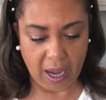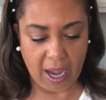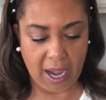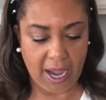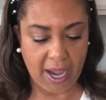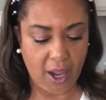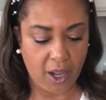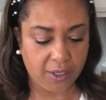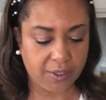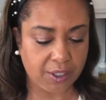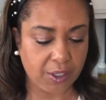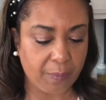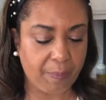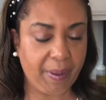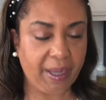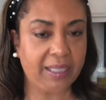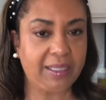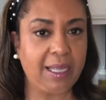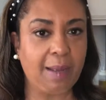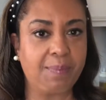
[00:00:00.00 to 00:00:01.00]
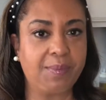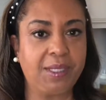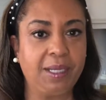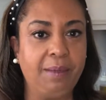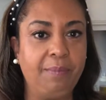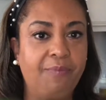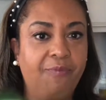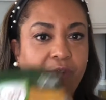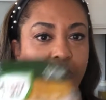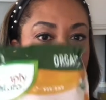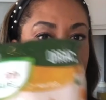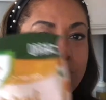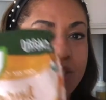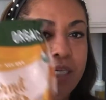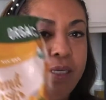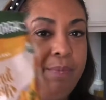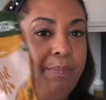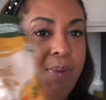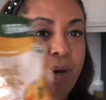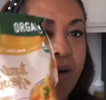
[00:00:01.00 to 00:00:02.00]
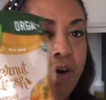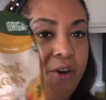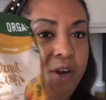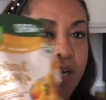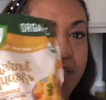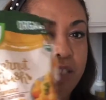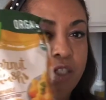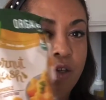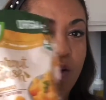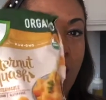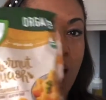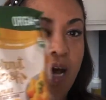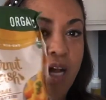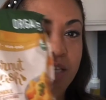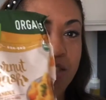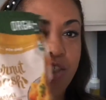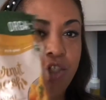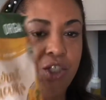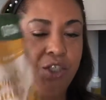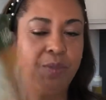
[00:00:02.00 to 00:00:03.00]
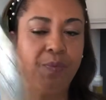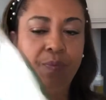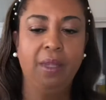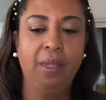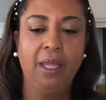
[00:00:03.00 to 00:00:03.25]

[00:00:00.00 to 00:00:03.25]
I also picked up some frozen butternut squash.